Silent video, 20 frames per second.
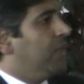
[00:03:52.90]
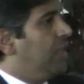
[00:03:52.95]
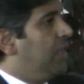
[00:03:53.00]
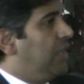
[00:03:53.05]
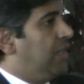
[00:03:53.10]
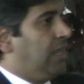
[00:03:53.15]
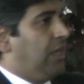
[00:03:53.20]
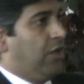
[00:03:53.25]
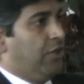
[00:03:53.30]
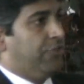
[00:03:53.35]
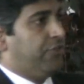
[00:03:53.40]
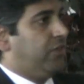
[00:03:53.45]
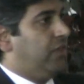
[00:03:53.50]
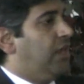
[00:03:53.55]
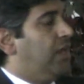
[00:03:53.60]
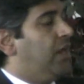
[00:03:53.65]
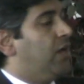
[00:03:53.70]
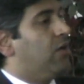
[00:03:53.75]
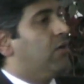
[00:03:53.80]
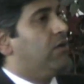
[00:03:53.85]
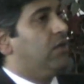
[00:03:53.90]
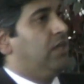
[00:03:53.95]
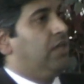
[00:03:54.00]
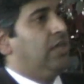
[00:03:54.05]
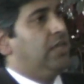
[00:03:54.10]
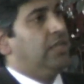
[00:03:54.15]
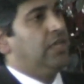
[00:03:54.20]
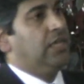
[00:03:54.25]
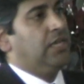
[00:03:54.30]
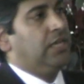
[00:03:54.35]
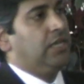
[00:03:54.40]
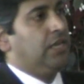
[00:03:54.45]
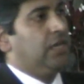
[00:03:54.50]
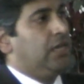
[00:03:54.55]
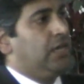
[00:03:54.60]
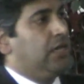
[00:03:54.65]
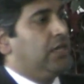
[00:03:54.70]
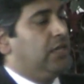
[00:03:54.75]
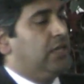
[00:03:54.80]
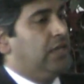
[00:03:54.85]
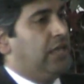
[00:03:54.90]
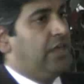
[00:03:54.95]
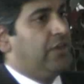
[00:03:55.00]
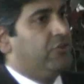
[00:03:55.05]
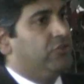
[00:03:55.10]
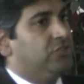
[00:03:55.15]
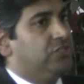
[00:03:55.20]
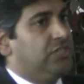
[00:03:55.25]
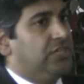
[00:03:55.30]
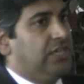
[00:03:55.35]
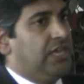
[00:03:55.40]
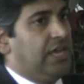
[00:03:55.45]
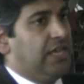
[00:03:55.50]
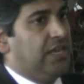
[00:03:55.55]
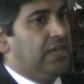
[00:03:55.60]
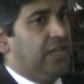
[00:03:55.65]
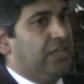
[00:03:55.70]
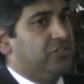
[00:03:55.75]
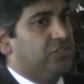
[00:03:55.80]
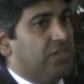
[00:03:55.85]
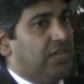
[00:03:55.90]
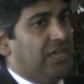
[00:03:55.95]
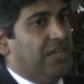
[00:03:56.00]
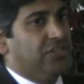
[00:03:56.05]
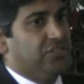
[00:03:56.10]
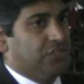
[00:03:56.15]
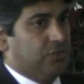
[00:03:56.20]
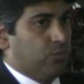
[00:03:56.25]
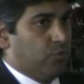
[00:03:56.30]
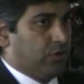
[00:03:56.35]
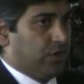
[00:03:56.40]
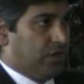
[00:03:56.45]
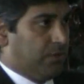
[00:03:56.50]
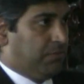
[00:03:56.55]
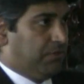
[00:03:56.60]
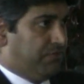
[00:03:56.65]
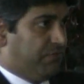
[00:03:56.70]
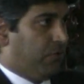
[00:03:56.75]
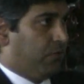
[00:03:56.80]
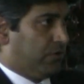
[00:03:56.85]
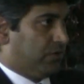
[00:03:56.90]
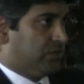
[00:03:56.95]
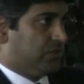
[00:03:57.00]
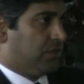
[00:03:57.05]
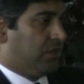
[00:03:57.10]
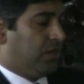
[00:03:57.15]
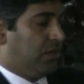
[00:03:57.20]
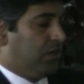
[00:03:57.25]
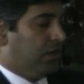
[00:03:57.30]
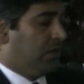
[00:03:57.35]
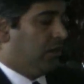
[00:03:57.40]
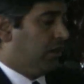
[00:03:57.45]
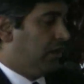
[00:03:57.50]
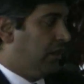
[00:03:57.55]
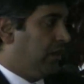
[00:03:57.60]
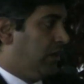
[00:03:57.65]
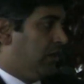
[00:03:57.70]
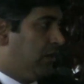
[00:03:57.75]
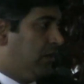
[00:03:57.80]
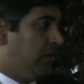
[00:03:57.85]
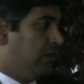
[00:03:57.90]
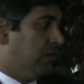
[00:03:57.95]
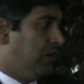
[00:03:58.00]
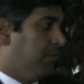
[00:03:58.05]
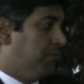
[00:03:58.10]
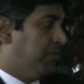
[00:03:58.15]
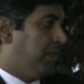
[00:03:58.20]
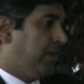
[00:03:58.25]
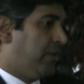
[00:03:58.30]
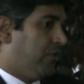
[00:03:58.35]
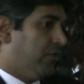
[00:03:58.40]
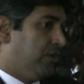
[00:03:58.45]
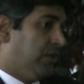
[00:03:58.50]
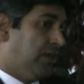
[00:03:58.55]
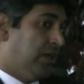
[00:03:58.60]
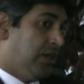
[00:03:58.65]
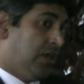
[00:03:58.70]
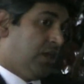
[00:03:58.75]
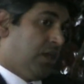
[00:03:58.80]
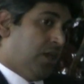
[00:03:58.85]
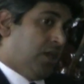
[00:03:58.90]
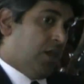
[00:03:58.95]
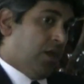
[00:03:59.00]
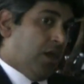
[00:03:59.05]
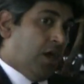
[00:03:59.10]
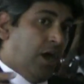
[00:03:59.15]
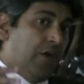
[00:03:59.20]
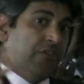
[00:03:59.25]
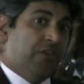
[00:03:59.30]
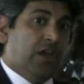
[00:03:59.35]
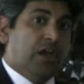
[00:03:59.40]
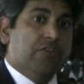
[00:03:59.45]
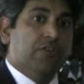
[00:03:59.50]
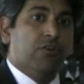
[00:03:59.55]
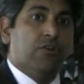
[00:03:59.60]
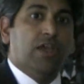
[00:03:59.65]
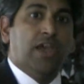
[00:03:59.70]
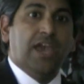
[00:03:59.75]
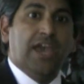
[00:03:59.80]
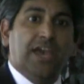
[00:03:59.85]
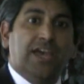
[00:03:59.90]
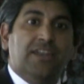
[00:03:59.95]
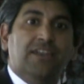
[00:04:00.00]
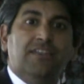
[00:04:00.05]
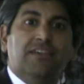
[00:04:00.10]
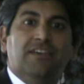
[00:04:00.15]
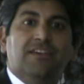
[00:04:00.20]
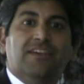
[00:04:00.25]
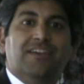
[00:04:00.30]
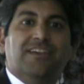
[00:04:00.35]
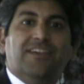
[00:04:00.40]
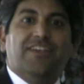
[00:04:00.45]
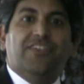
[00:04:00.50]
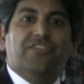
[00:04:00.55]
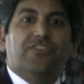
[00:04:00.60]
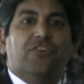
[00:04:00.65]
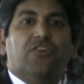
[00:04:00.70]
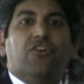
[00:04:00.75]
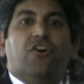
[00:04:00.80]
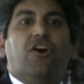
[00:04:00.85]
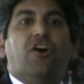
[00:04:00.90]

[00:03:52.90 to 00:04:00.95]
In healthcare and in energy and in education, we're going to be focused on applied energy. On the other hand, there are